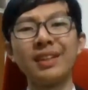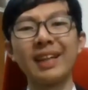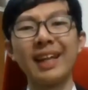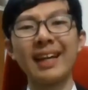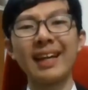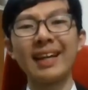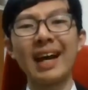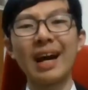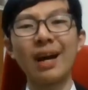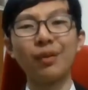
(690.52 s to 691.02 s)

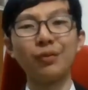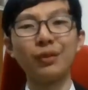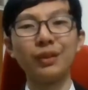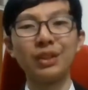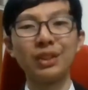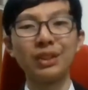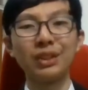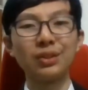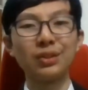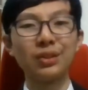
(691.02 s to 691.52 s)
like halfway
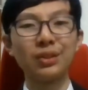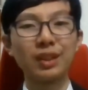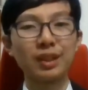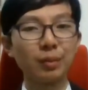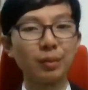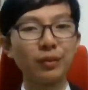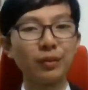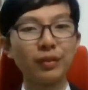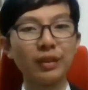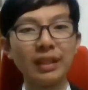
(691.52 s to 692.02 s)
into this
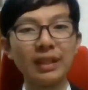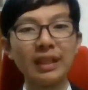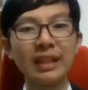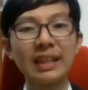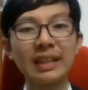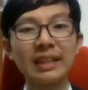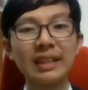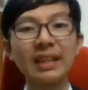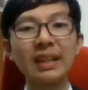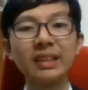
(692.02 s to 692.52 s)
movie.
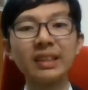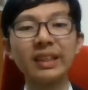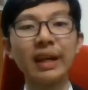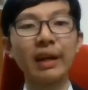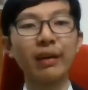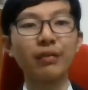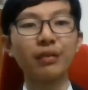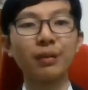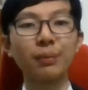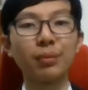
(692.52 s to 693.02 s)
It does
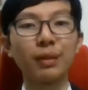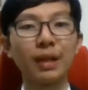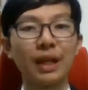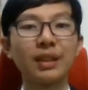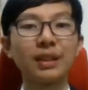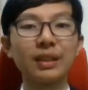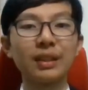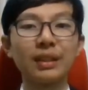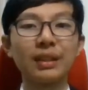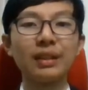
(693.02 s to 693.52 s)
have the
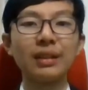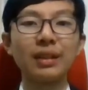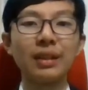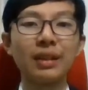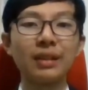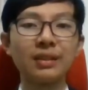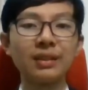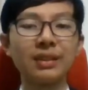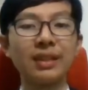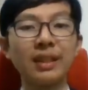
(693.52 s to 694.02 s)
plot
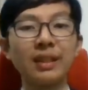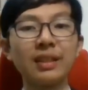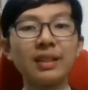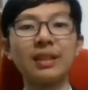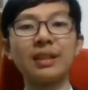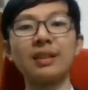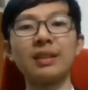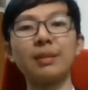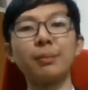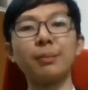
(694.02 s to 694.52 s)
set
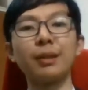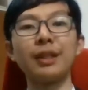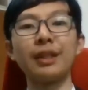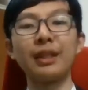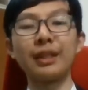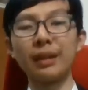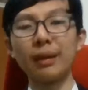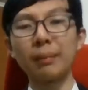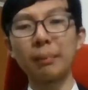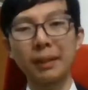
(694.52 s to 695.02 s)
at the
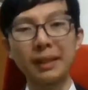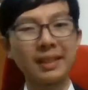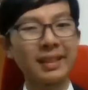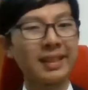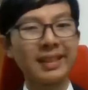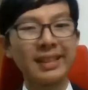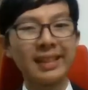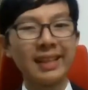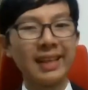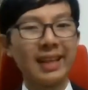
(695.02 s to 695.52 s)
beginning, but
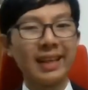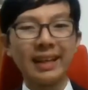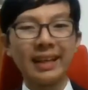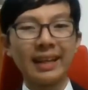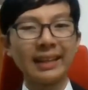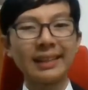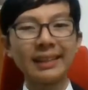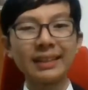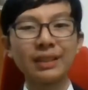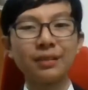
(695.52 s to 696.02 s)

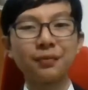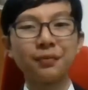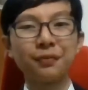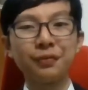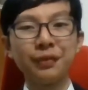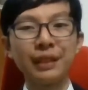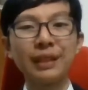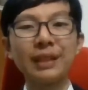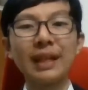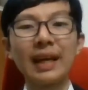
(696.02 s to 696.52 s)
it doesn't
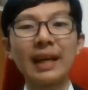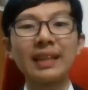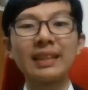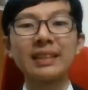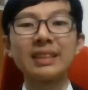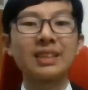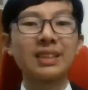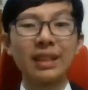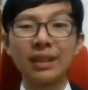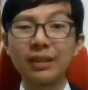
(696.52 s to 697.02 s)
feel like
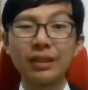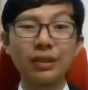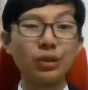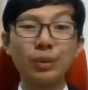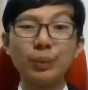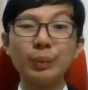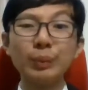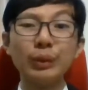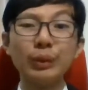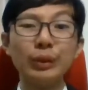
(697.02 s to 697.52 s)
it started
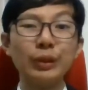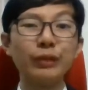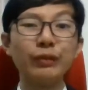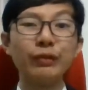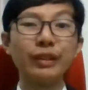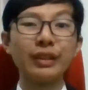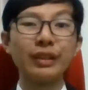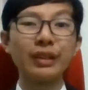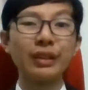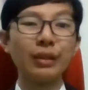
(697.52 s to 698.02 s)
to move
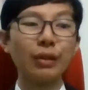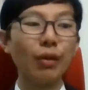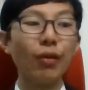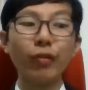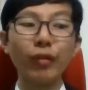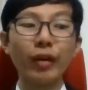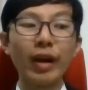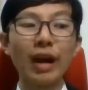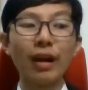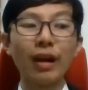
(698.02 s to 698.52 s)
until
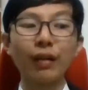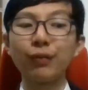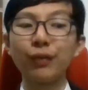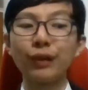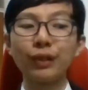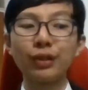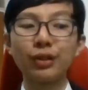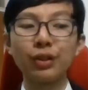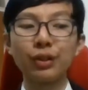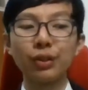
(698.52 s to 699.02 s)
over
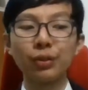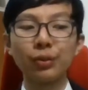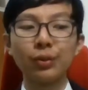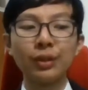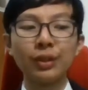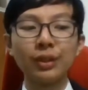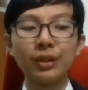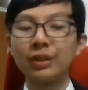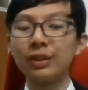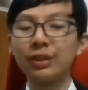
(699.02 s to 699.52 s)
halfway through.
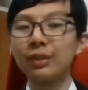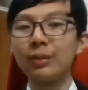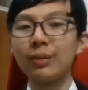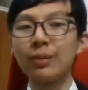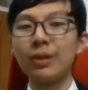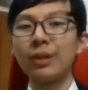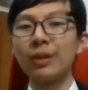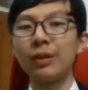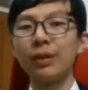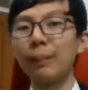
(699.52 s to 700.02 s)

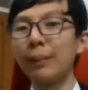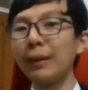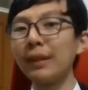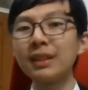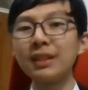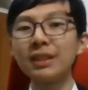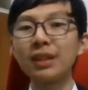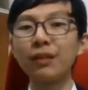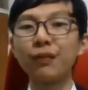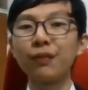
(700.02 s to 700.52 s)
But
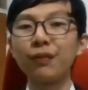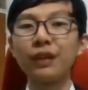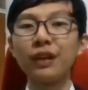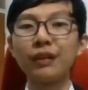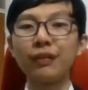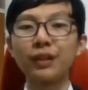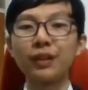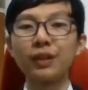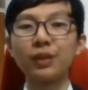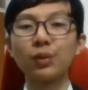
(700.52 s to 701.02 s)
it's still
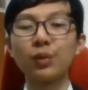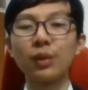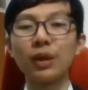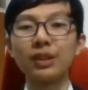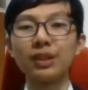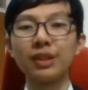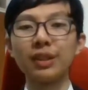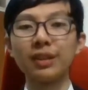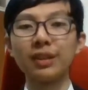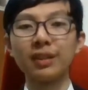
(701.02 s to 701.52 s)
very fun to
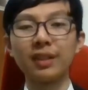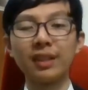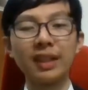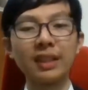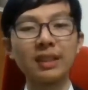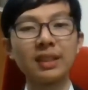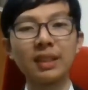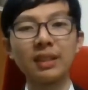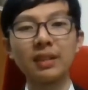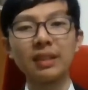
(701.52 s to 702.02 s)
watch,
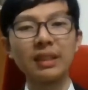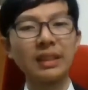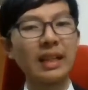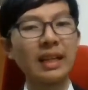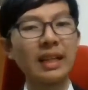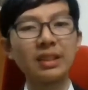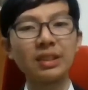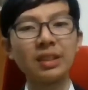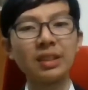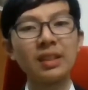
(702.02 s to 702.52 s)
nonetheless, and a
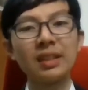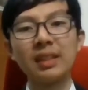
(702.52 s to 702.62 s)
nice